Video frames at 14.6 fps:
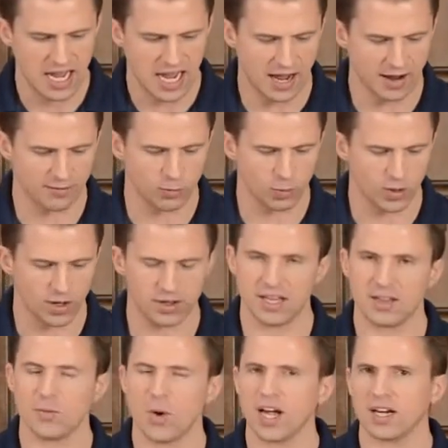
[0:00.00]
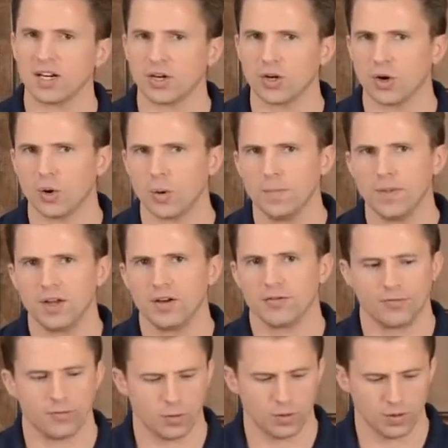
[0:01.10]
have one then ready to go
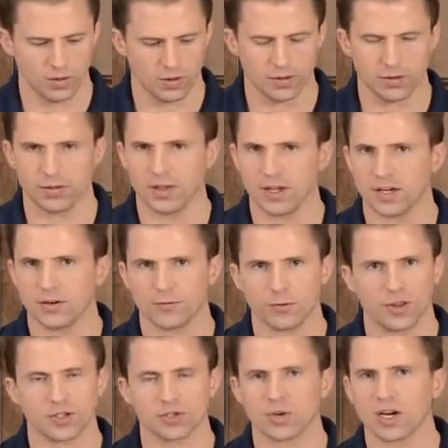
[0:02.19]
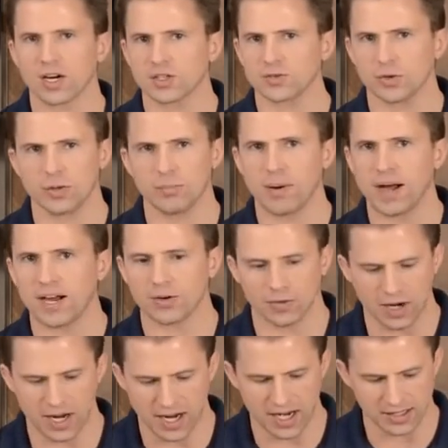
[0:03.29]
for the trucks, for the bike
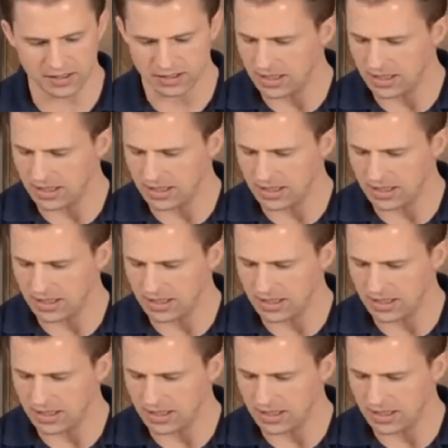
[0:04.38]
rides,